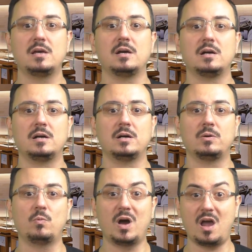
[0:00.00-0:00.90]

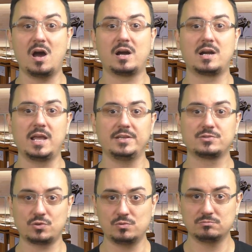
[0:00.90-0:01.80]
Why are they
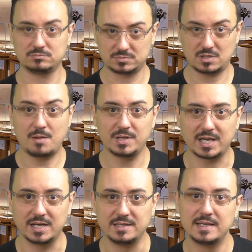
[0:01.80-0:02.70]
so
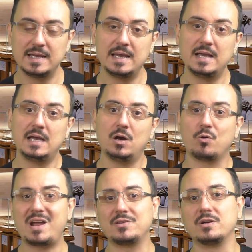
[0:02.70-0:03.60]
complicated?
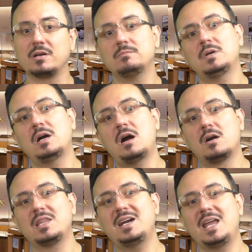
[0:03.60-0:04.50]
Or rather,
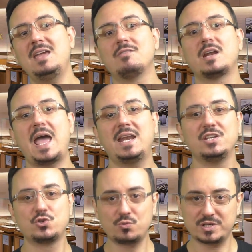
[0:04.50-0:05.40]
are there even any
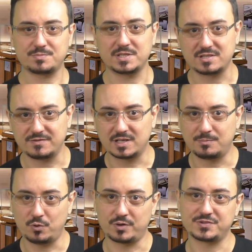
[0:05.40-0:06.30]

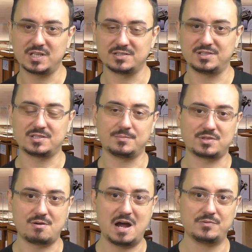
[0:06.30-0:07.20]
jewelry-specific point-of-sale systems
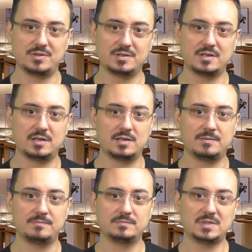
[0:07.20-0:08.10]
around?
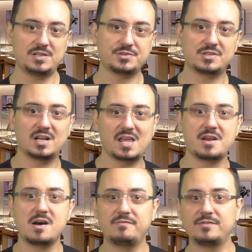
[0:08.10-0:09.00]
Interestingly
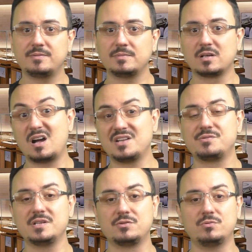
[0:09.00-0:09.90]
enough,
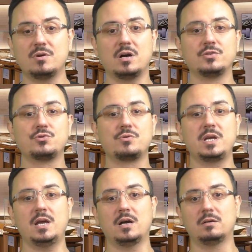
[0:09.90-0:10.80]
contrary to
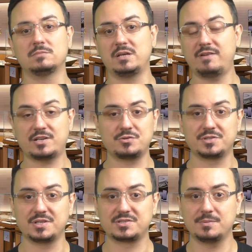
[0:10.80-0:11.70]
jewelry
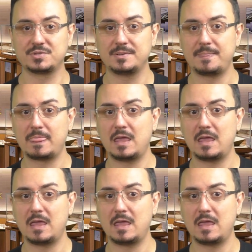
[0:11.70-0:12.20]
manufacturing systems